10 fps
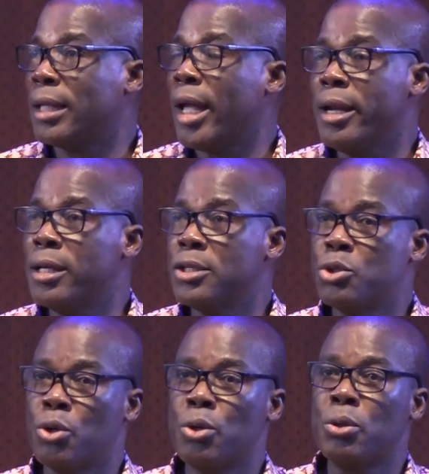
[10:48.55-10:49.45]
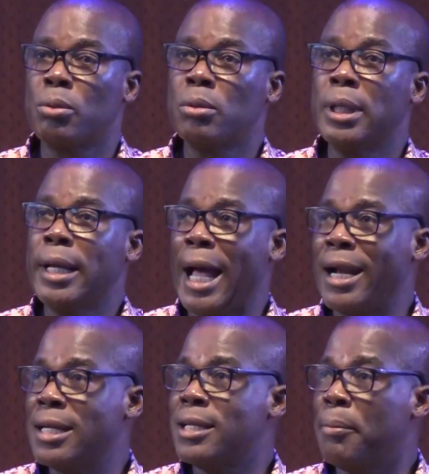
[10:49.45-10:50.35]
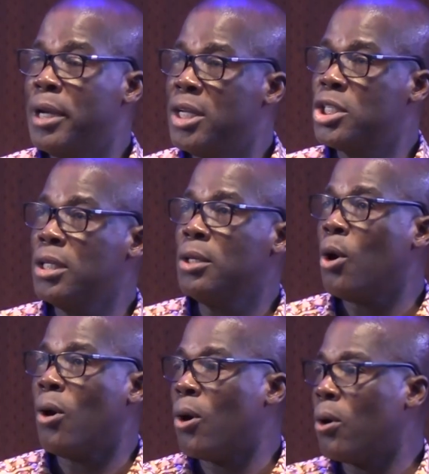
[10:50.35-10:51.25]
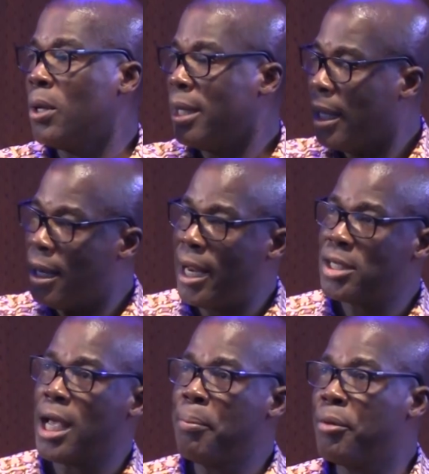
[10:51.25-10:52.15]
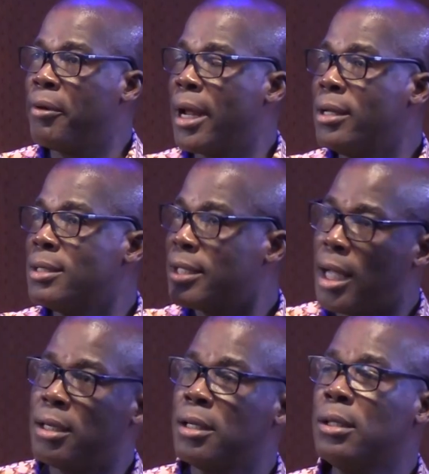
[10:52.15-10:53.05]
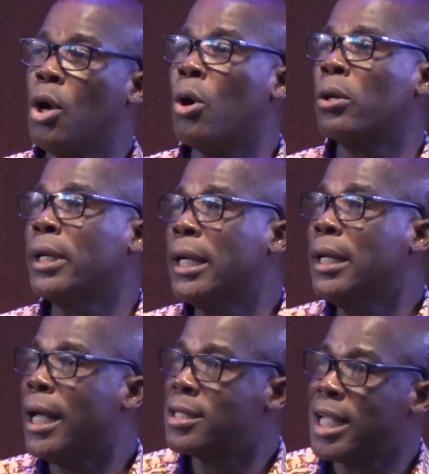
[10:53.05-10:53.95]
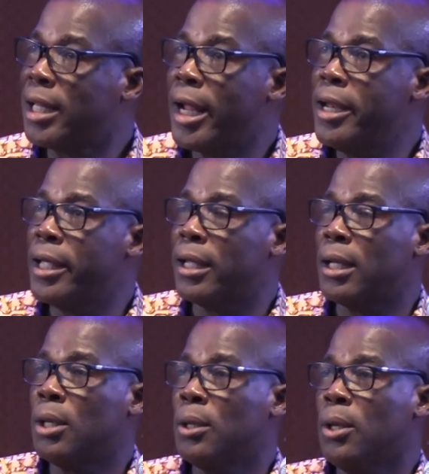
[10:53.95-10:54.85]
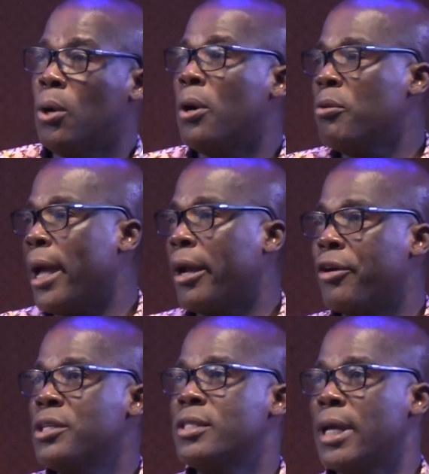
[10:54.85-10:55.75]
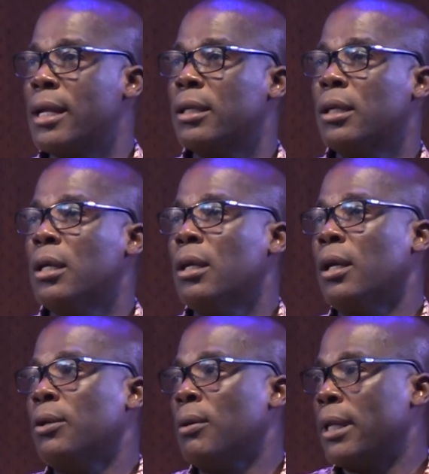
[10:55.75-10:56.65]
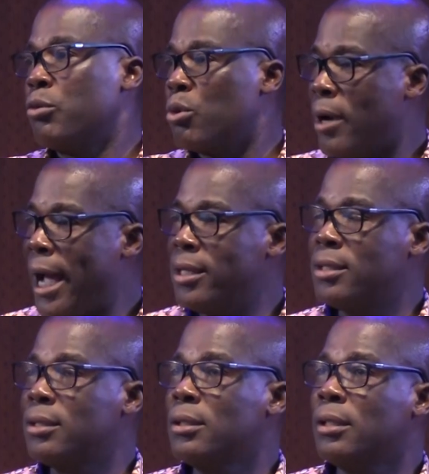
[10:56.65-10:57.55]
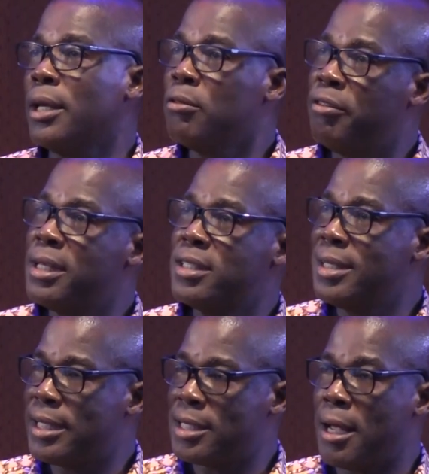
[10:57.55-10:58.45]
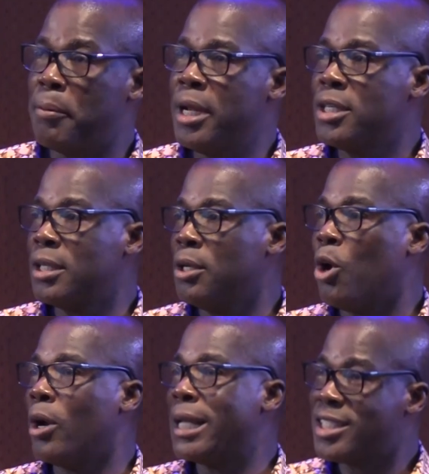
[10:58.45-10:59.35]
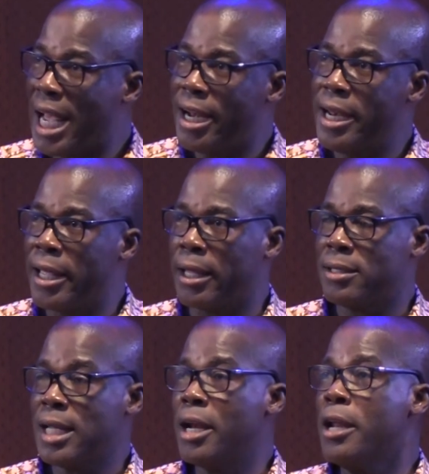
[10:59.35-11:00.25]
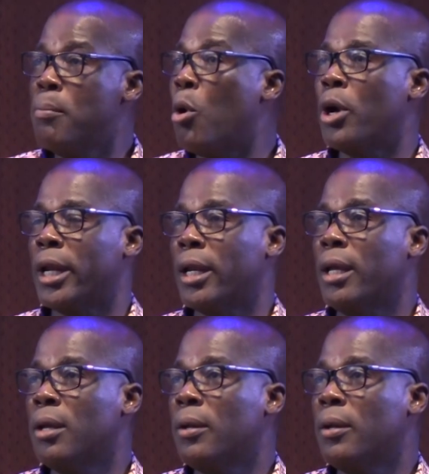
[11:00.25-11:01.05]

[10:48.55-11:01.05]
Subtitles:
Saturday. So an examination or a lecture period is scheduled on a Saturday, or you are a Christian, you are to write the university's examination on a Sunday morning.